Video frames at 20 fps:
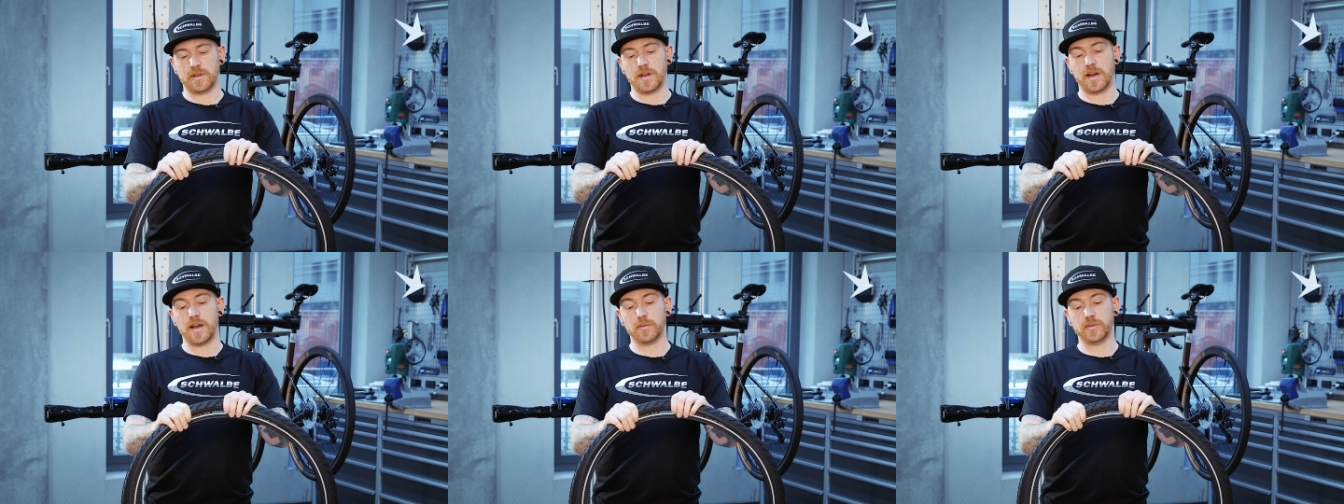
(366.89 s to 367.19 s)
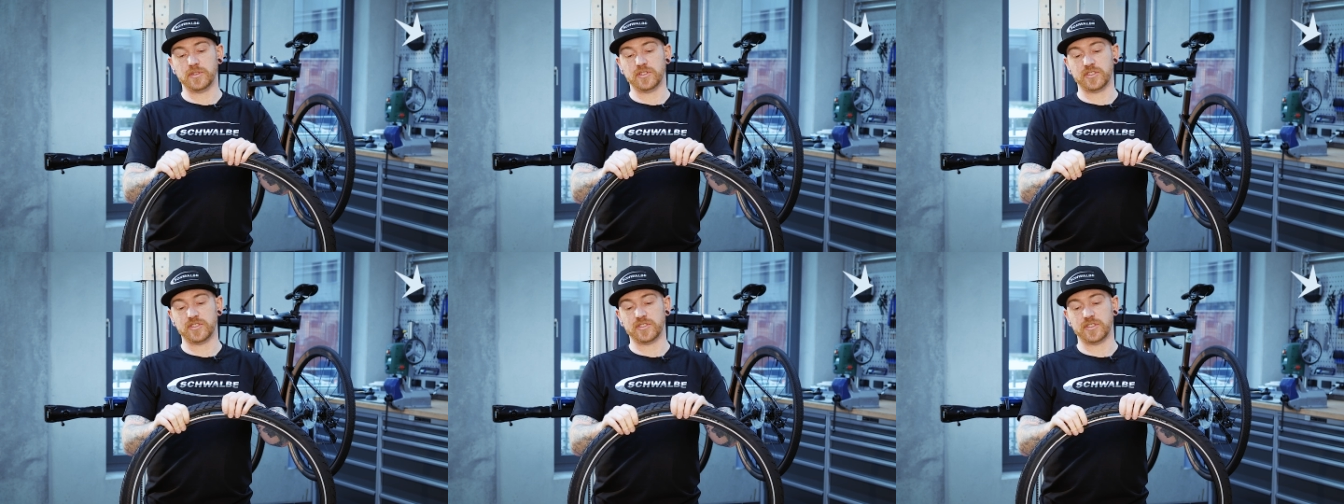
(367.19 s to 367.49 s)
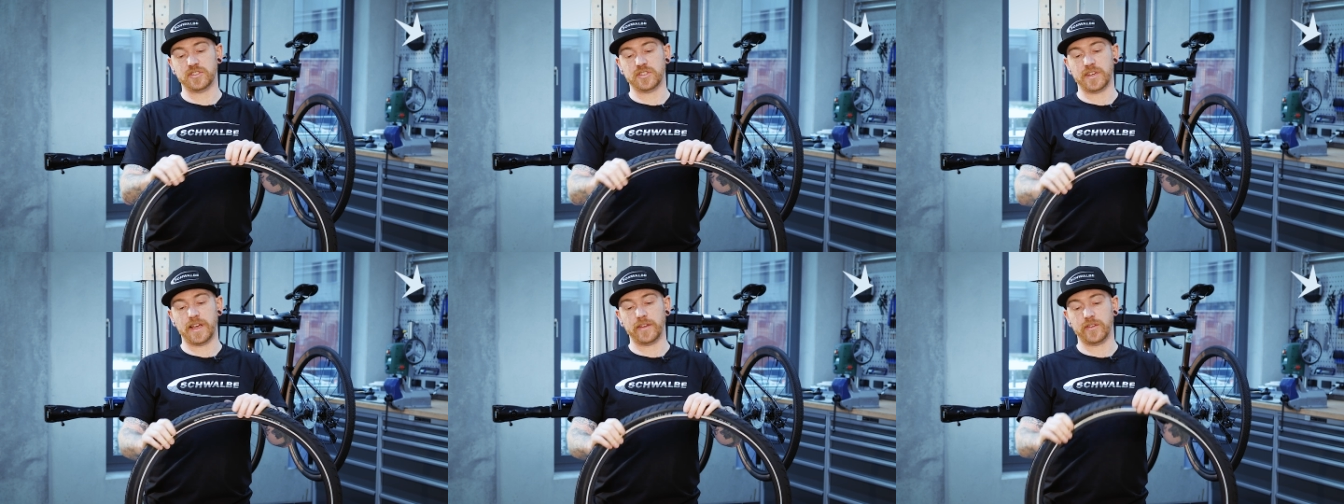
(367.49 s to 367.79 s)
I would just
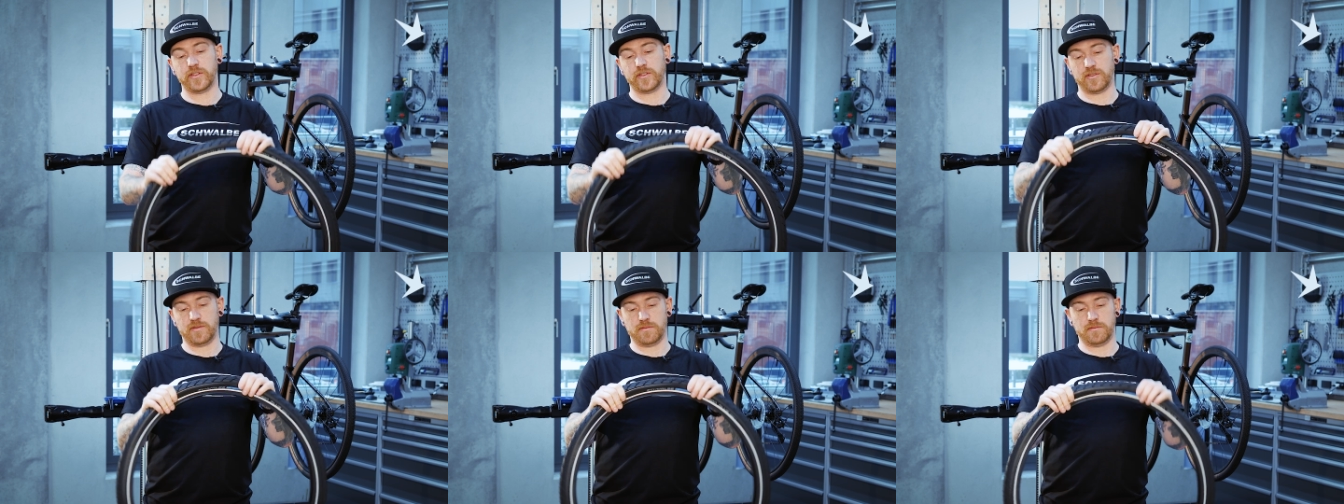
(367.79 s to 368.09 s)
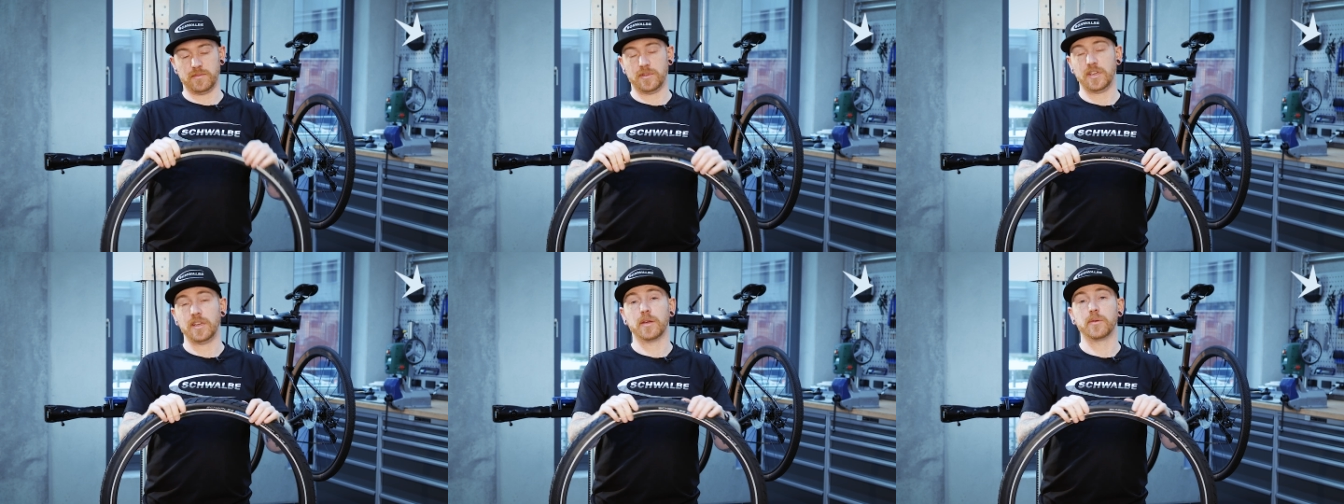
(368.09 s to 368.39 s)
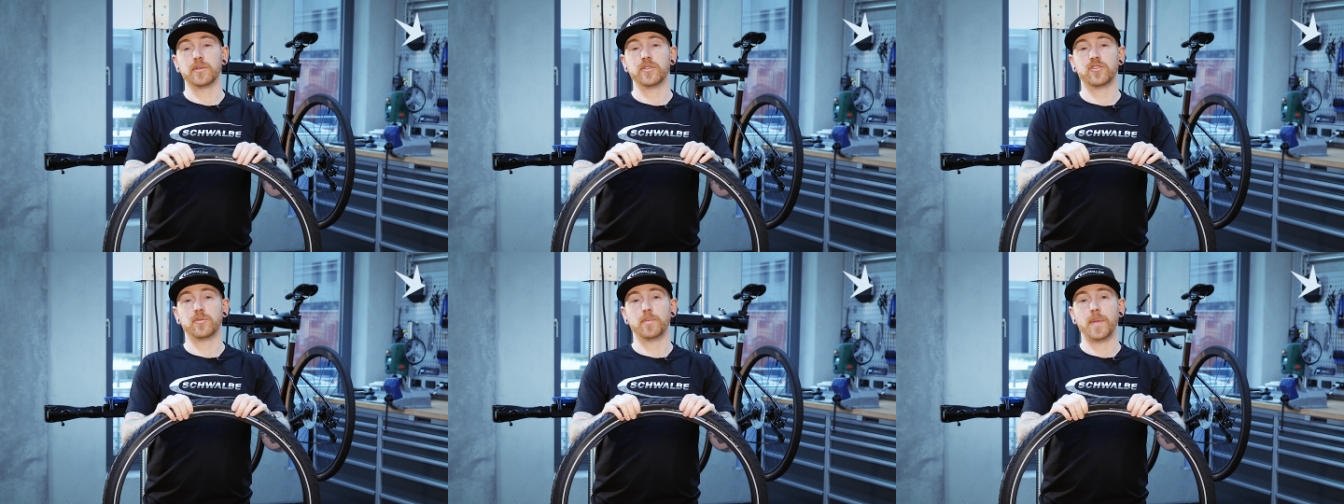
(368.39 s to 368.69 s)
suggest,
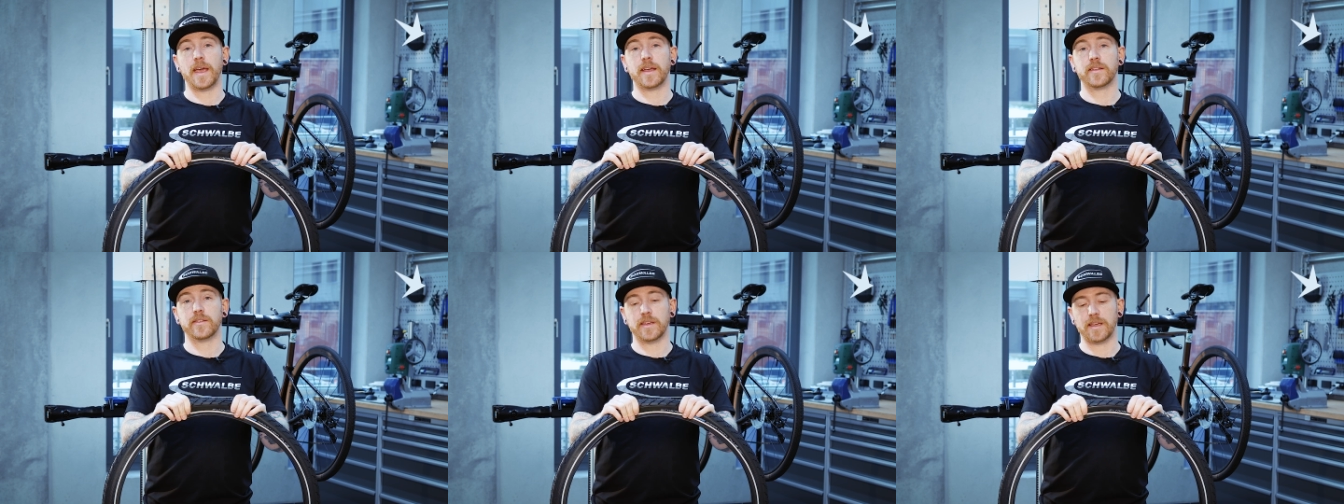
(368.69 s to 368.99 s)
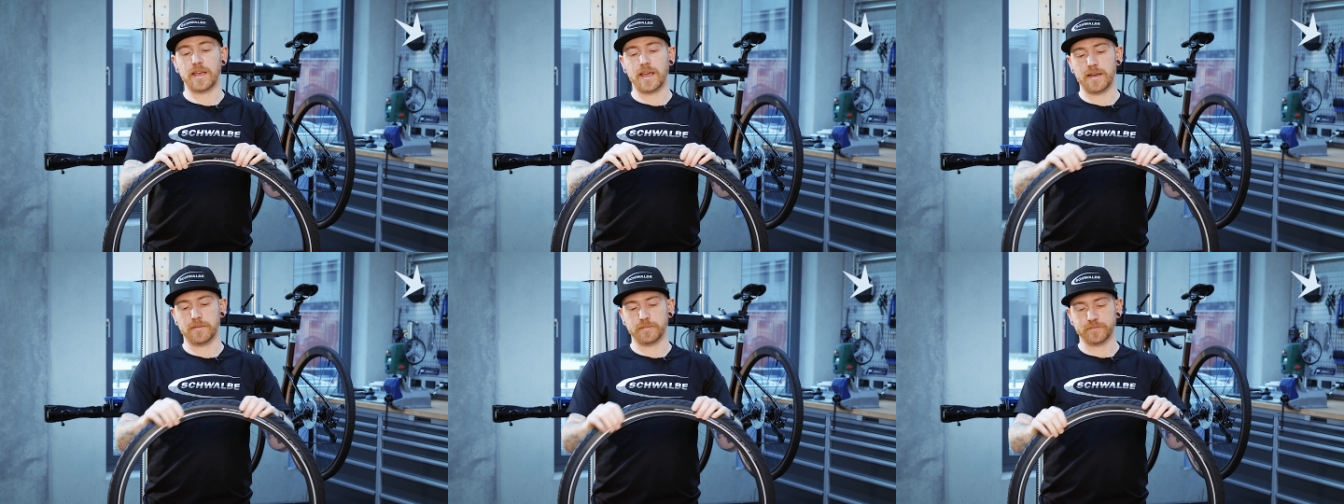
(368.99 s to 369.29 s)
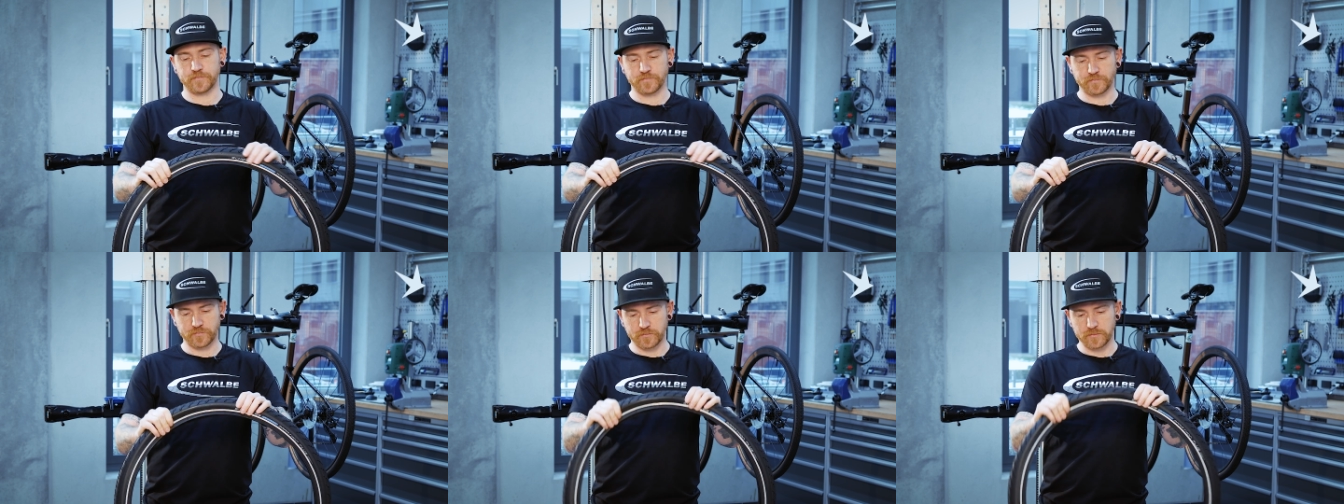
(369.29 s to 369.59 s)
inspecting
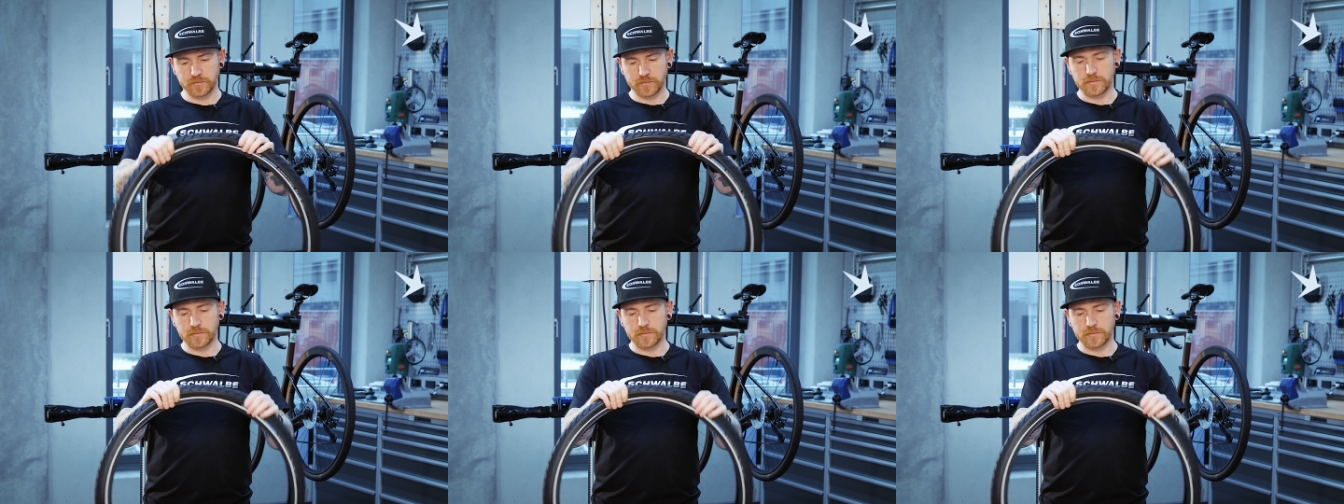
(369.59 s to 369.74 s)
it,